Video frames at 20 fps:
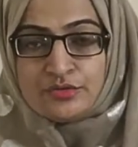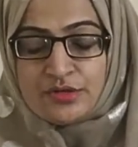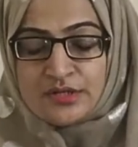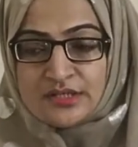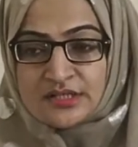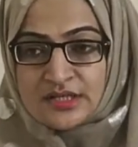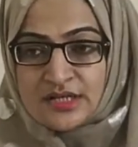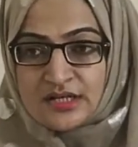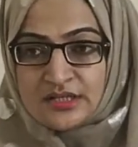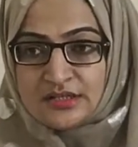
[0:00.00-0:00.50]

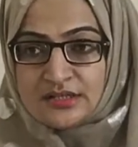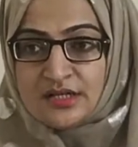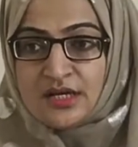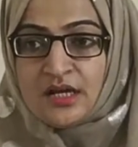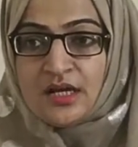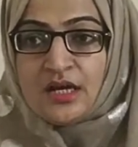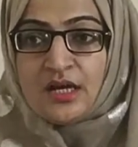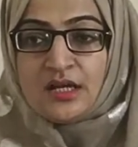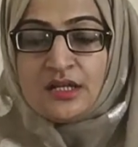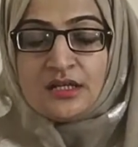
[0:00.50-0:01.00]
discuss
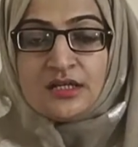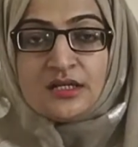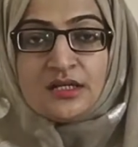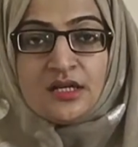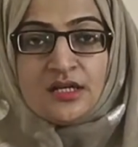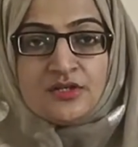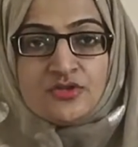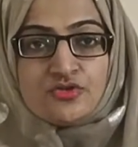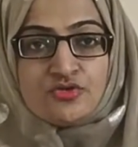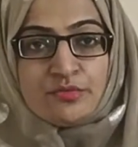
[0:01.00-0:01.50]

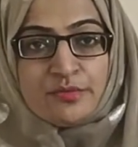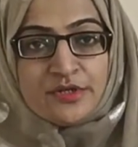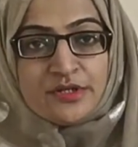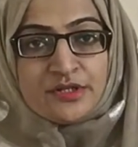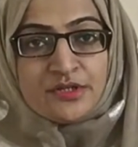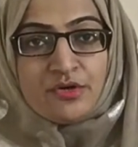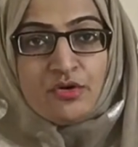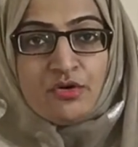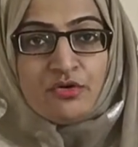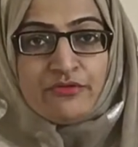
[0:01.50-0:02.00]
the
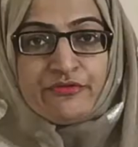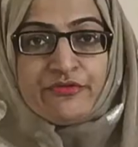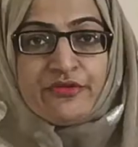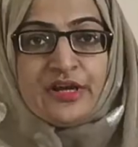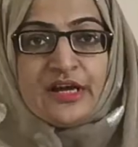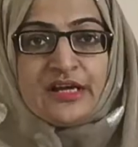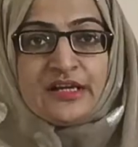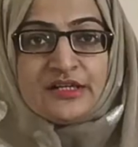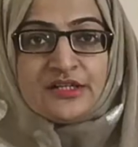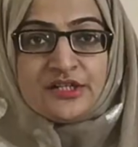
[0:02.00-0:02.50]
instrument
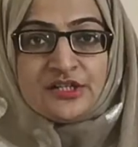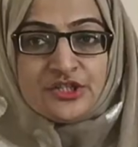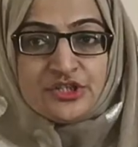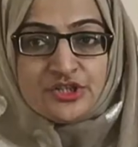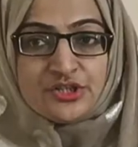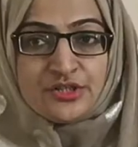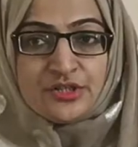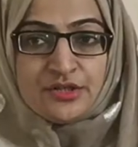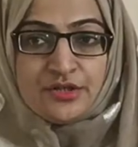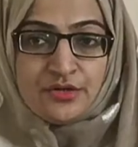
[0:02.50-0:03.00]
of
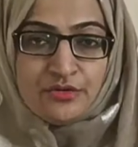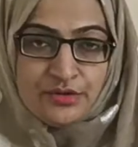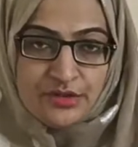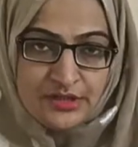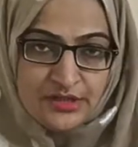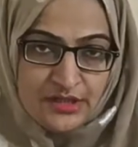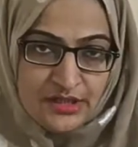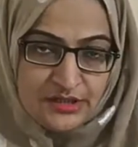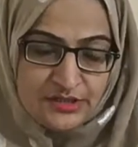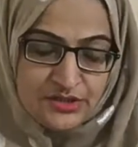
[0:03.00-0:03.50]
dilatation and
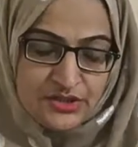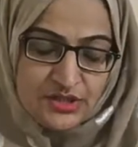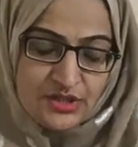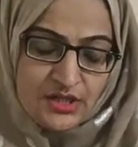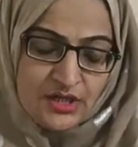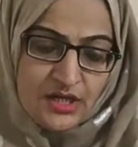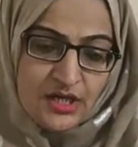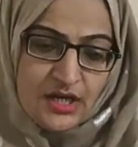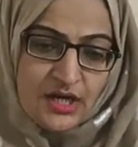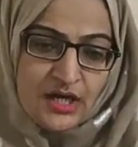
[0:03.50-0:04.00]
curettage.
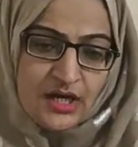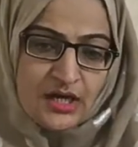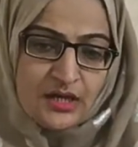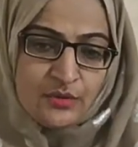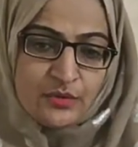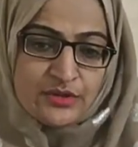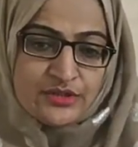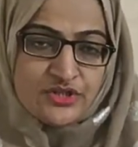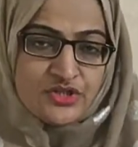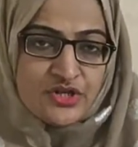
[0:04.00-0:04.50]

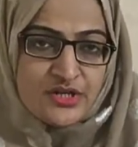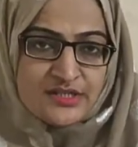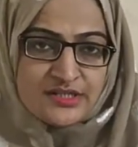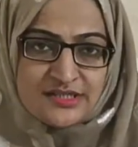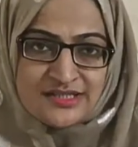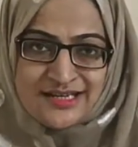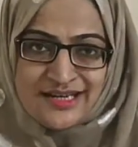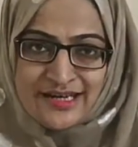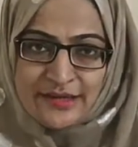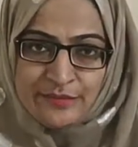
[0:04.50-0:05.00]
I will
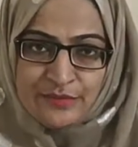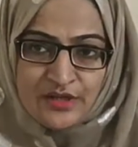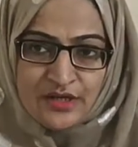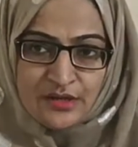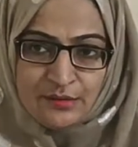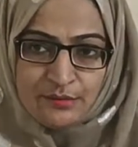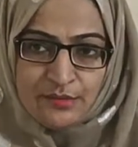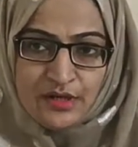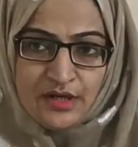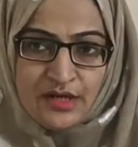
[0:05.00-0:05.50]
just name
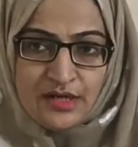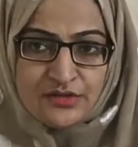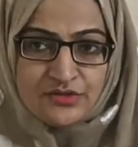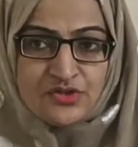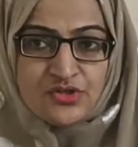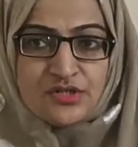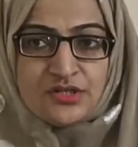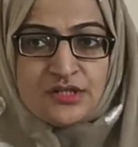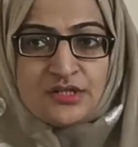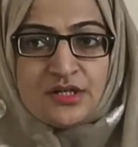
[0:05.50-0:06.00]
them
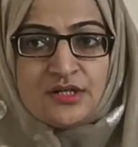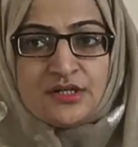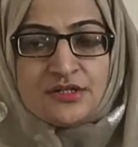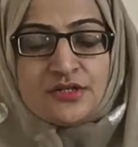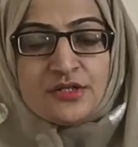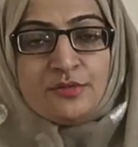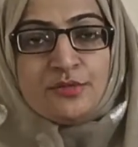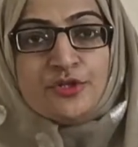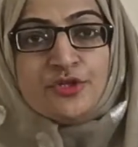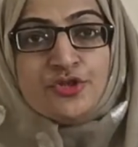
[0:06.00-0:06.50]
and just a
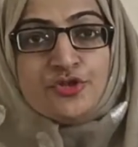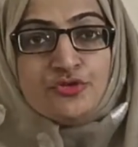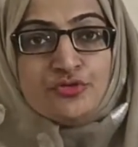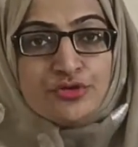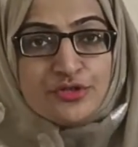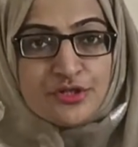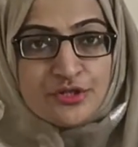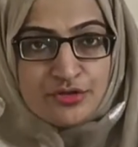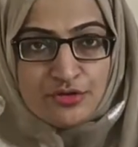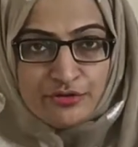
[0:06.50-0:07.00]
little bit
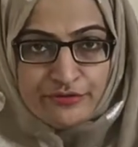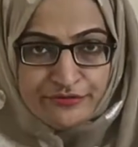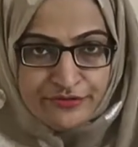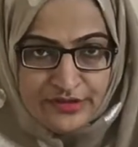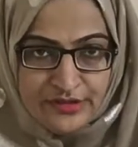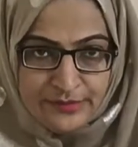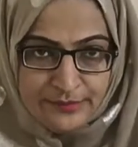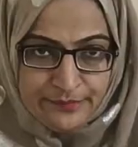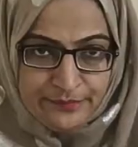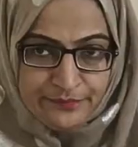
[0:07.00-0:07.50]
uses of
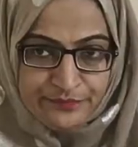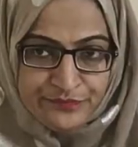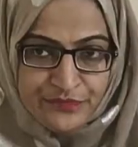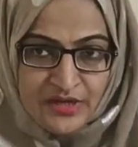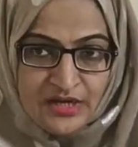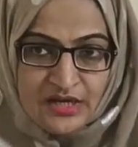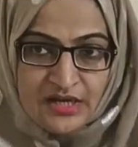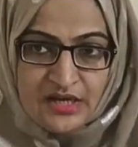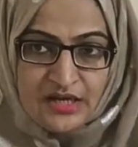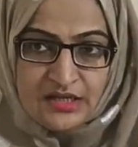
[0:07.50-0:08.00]
them.
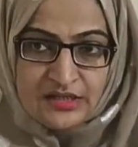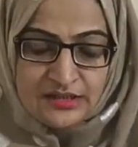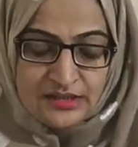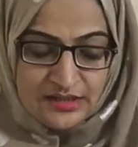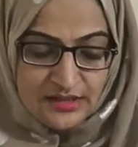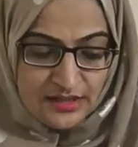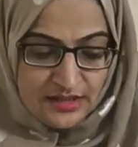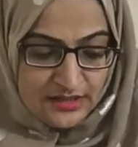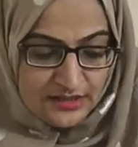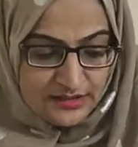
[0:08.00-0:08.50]

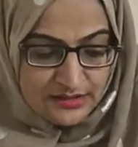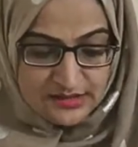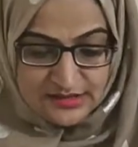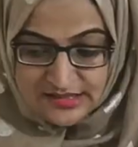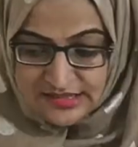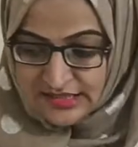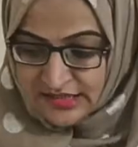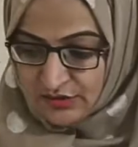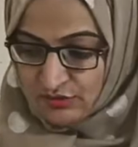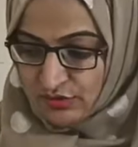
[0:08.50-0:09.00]
There are
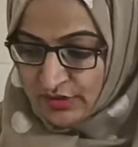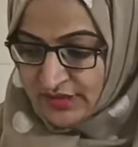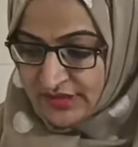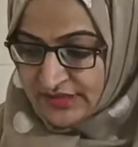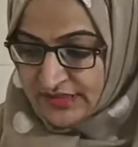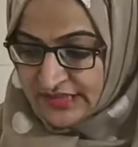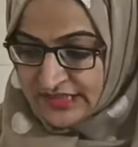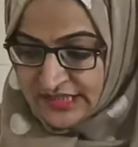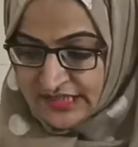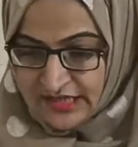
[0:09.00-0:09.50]
you
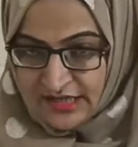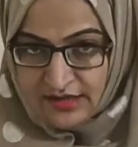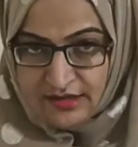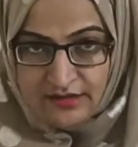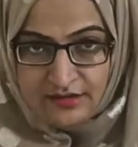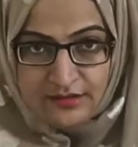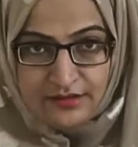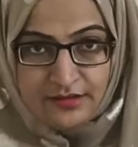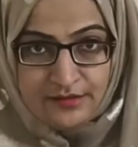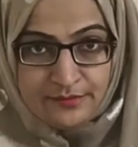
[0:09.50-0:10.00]
can see
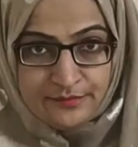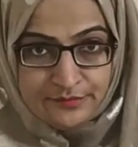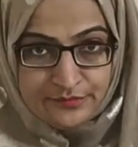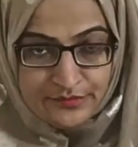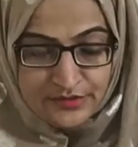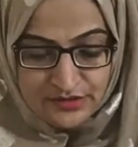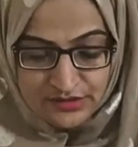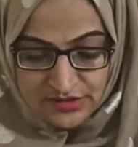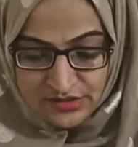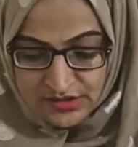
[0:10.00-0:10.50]
here,
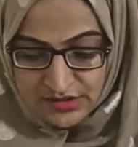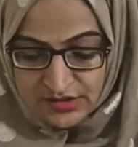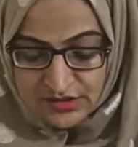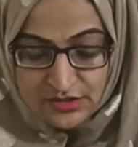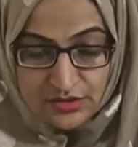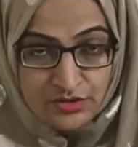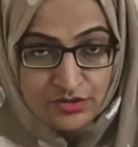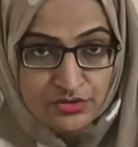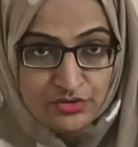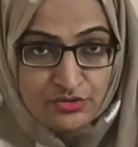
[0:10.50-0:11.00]

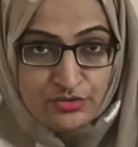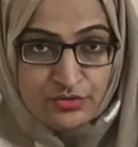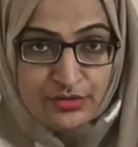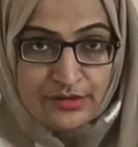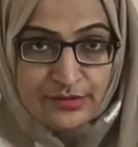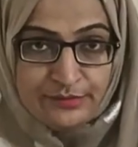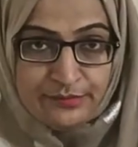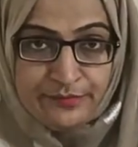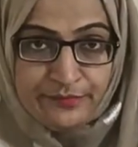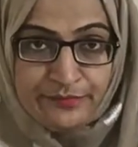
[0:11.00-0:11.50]
just show
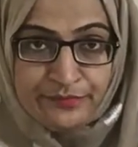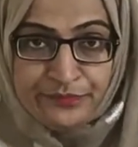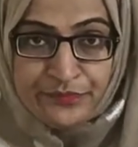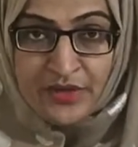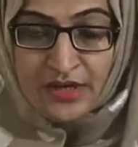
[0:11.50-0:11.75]
them.